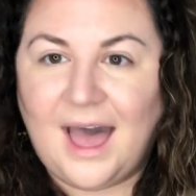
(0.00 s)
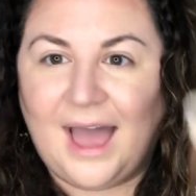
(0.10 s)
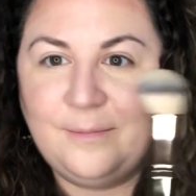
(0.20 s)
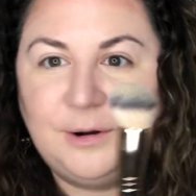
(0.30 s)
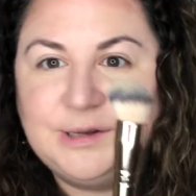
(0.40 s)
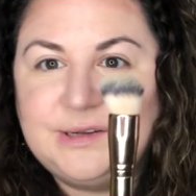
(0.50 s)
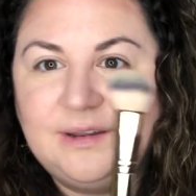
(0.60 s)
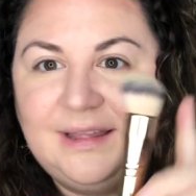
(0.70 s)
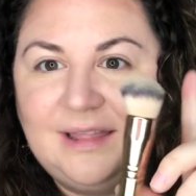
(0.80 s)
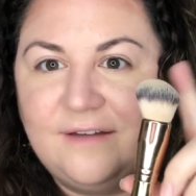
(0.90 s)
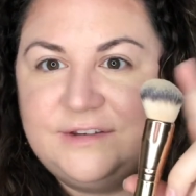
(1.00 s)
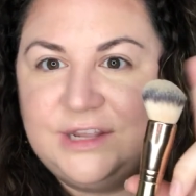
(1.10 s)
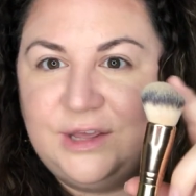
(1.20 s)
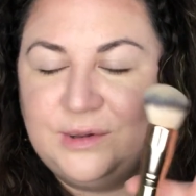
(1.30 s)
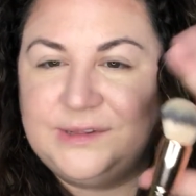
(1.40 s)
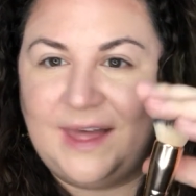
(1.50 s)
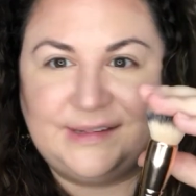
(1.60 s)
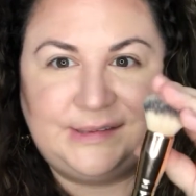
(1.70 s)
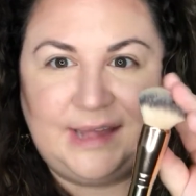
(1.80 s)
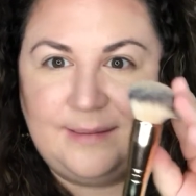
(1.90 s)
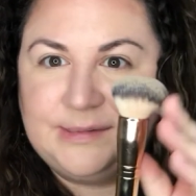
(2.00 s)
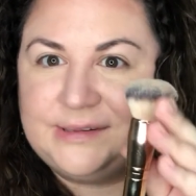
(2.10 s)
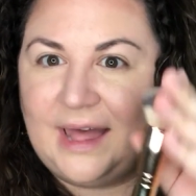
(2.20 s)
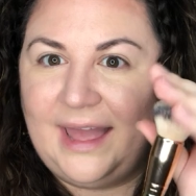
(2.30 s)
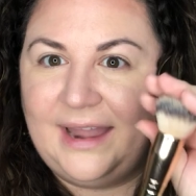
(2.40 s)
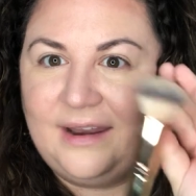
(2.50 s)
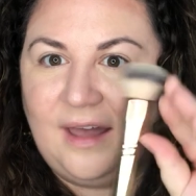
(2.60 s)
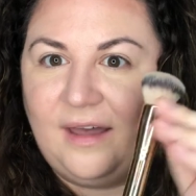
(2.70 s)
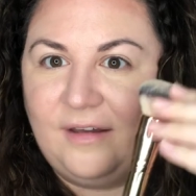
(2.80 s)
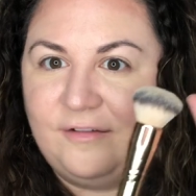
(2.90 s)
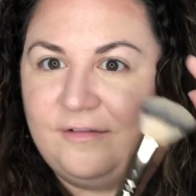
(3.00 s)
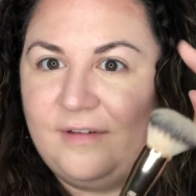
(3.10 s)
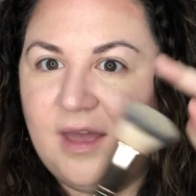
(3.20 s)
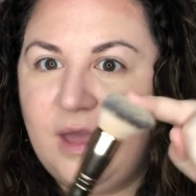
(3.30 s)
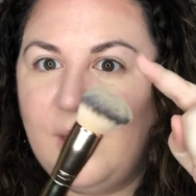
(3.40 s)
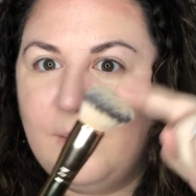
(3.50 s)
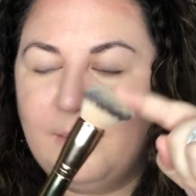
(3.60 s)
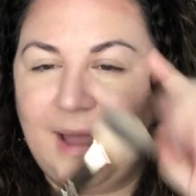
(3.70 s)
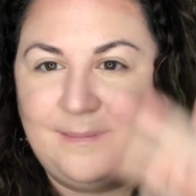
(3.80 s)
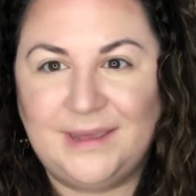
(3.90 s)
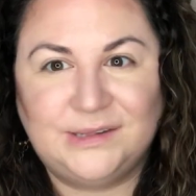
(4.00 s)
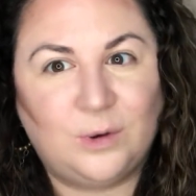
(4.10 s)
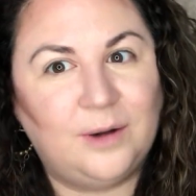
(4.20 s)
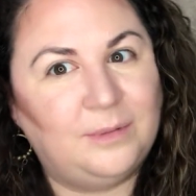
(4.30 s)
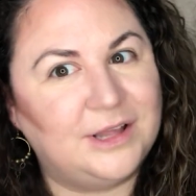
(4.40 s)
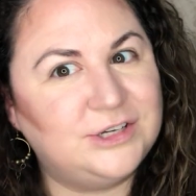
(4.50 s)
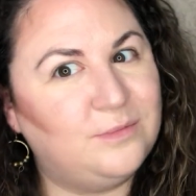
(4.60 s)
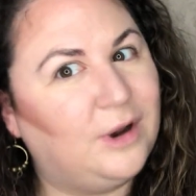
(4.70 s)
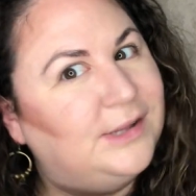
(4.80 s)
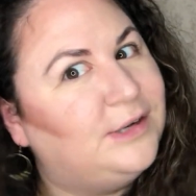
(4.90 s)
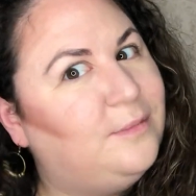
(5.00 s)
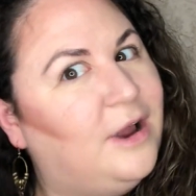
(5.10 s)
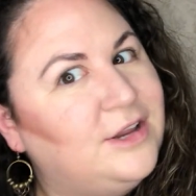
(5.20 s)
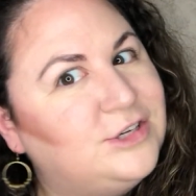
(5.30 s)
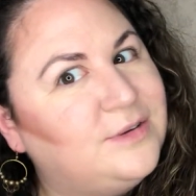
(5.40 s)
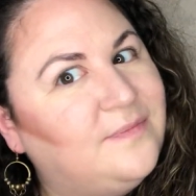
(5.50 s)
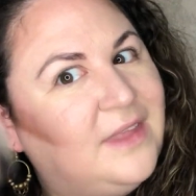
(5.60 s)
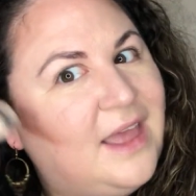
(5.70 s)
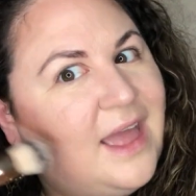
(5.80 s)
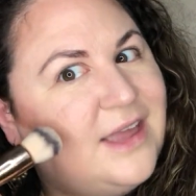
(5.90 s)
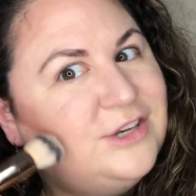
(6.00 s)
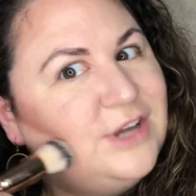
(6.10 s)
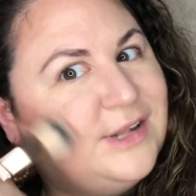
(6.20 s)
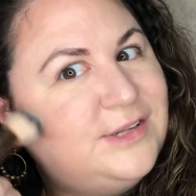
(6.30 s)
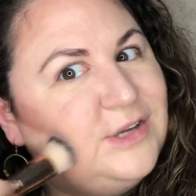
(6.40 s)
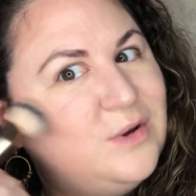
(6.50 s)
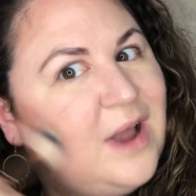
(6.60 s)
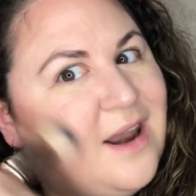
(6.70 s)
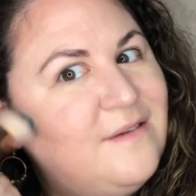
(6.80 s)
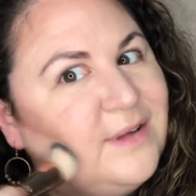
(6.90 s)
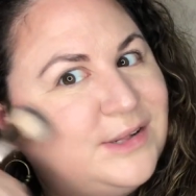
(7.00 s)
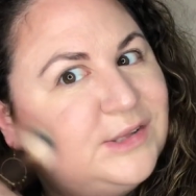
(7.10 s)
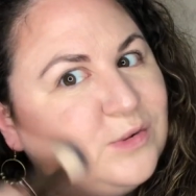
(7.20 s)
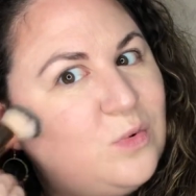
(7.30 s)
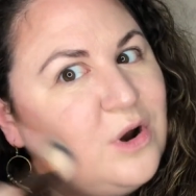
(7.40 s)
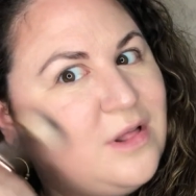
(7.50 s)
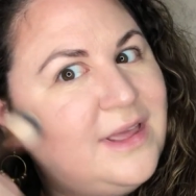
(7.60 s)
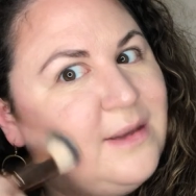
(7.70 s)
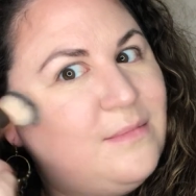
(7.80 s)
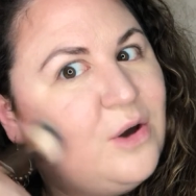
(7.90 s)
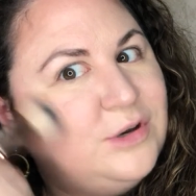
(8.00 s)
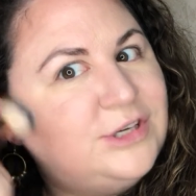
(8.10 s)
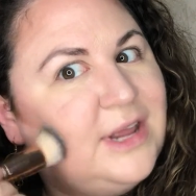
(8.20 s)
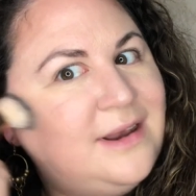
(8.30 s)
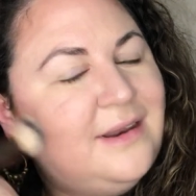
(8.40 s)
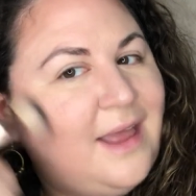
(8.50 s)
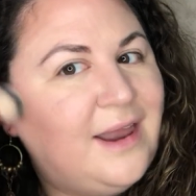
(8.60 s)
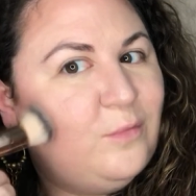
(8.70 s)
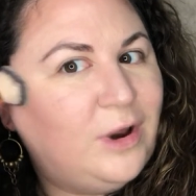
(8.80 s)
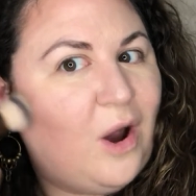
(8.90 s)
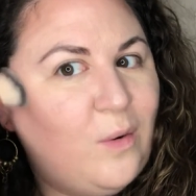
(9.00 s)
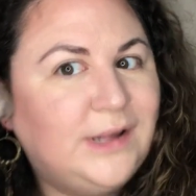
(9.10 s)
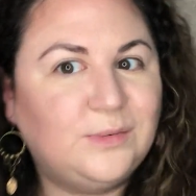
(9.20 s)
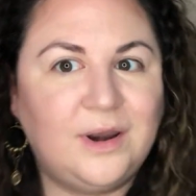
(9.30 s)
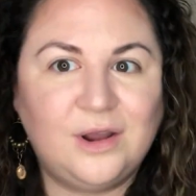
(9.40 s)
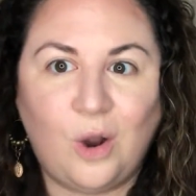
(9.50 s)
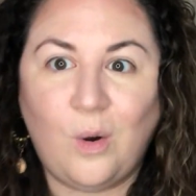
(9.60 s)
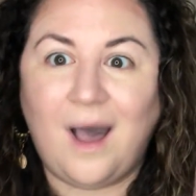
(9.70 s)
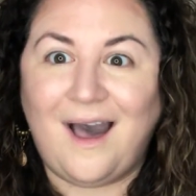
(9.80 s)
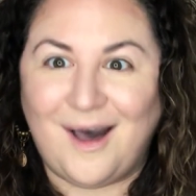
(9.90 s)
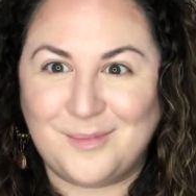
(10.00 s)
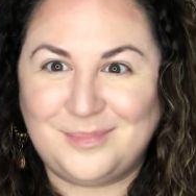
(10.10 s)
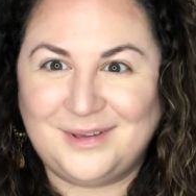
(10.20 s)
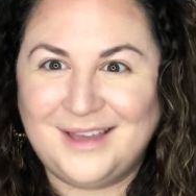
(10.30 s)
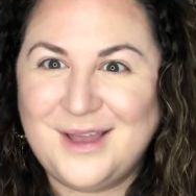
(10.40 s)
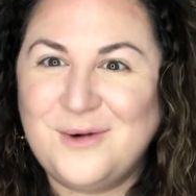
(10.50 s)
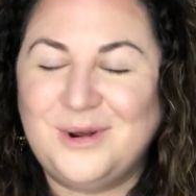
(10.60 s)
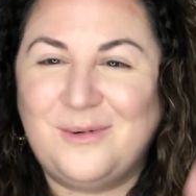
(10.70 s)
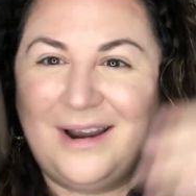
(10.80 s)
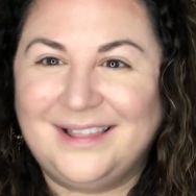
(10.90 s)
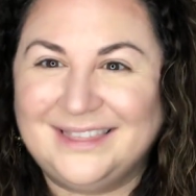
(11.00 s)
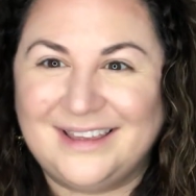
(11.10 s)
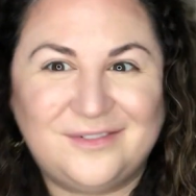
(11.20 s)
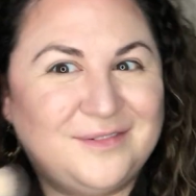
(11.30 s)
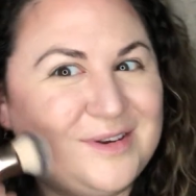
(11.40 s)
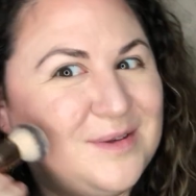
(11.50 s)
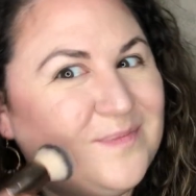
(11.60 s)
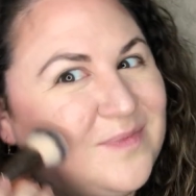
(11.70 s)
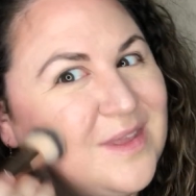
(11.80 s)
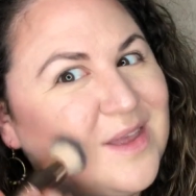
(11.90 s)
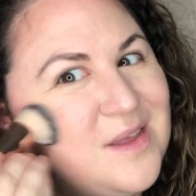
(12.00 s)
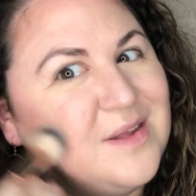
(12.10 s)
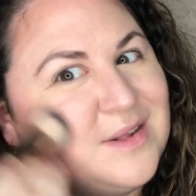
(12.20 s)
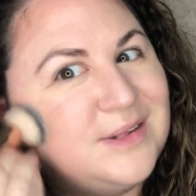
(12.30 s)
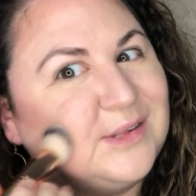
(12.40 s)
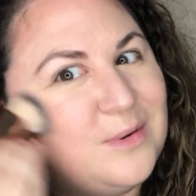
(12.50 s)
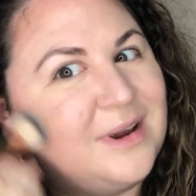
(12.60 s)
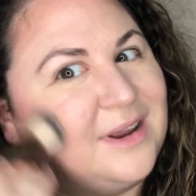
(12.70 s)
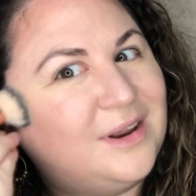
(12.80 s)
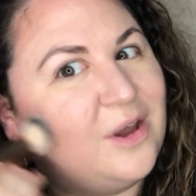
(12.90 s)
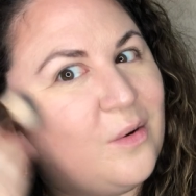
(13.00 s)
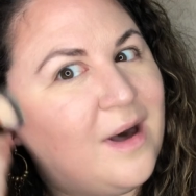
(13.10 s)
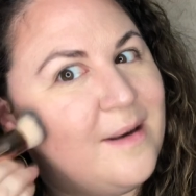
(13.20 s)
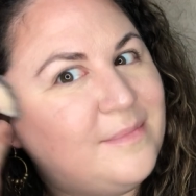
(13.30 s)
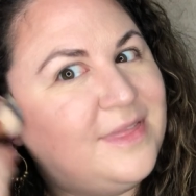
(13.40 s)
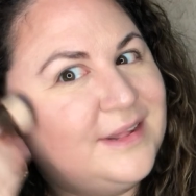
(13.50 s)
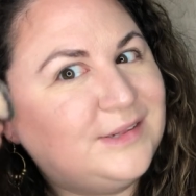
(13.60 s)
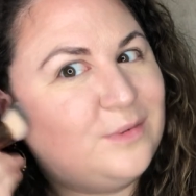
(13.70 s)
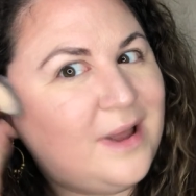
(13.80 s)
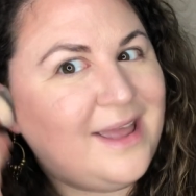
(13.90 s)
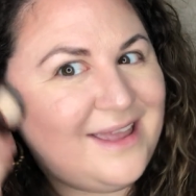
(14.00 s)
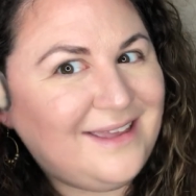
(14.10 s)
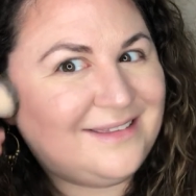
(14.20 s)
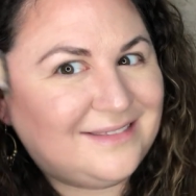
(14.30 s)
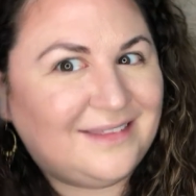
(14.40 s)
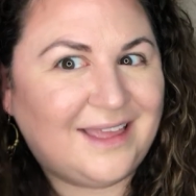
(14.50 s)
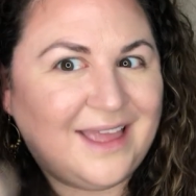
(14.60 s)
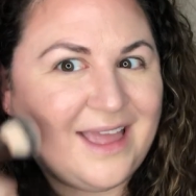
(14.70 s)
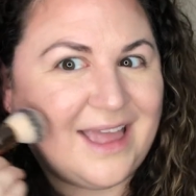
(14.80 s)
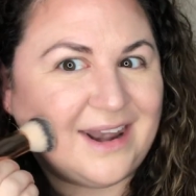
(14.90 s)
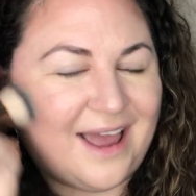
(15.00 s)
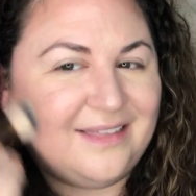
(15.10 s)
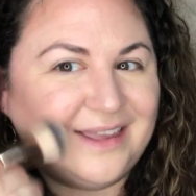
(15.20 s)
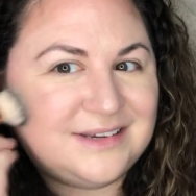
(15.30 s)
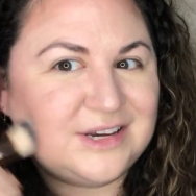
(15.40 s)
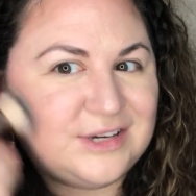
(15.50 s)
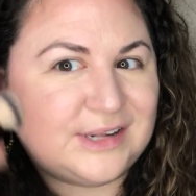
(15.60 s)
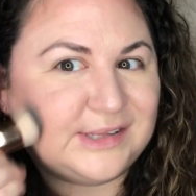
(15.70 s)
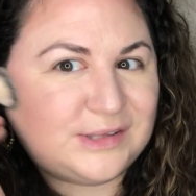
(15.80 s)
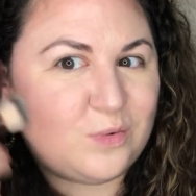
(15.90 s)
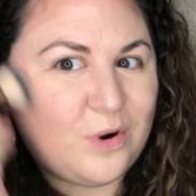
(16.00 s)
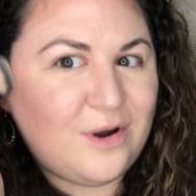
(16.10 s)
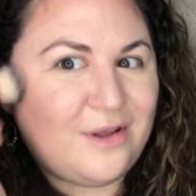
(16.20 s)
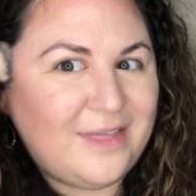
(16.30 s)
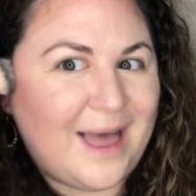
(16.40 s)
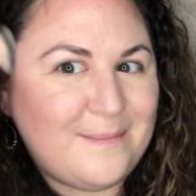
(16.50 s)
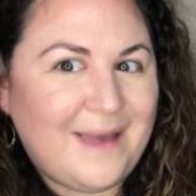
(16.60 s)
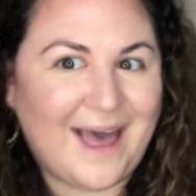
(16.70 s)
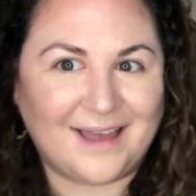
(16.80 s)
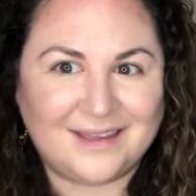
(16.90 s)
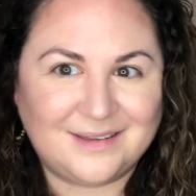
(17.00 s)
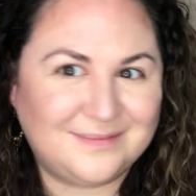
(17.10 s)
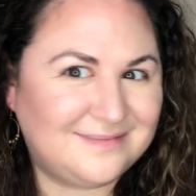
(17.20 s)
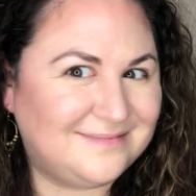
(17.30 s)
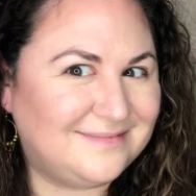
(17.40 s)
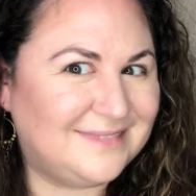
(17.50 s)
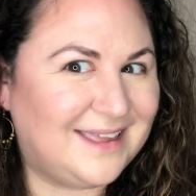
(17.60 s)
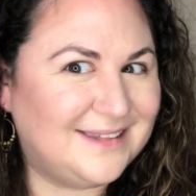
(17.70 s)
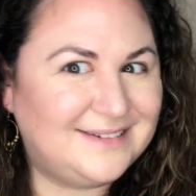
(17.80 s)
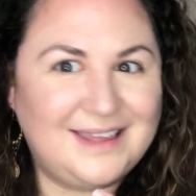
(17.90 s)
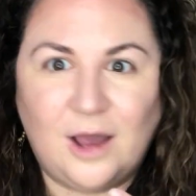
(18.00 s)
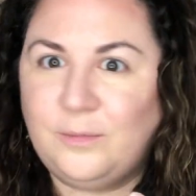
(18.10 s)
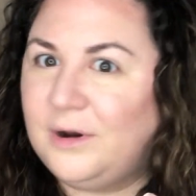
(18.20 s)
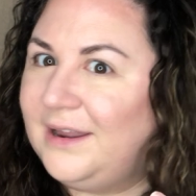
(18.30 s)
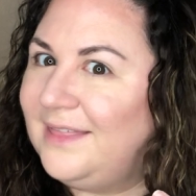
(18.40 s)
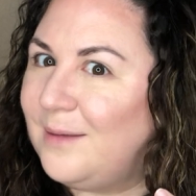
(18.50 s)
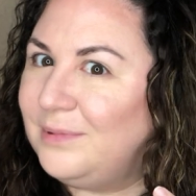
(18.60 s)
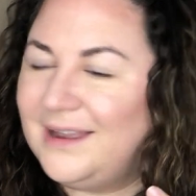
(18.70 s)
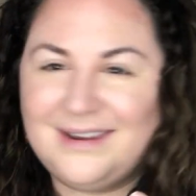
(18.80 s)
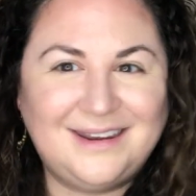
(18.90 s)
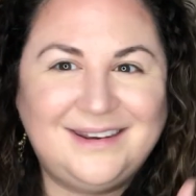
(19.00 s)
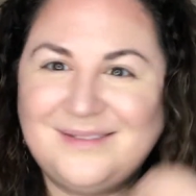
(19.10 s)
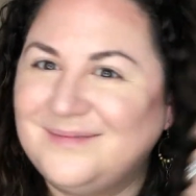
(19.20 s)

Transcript: I personally love to use that same side of my B-Squared blush and bronzer brush and just do kind of a swirling motion, and we always want to go up. We want to lift. So we're going to go up this way, and I like to just swirl that back. See how pretty that blended?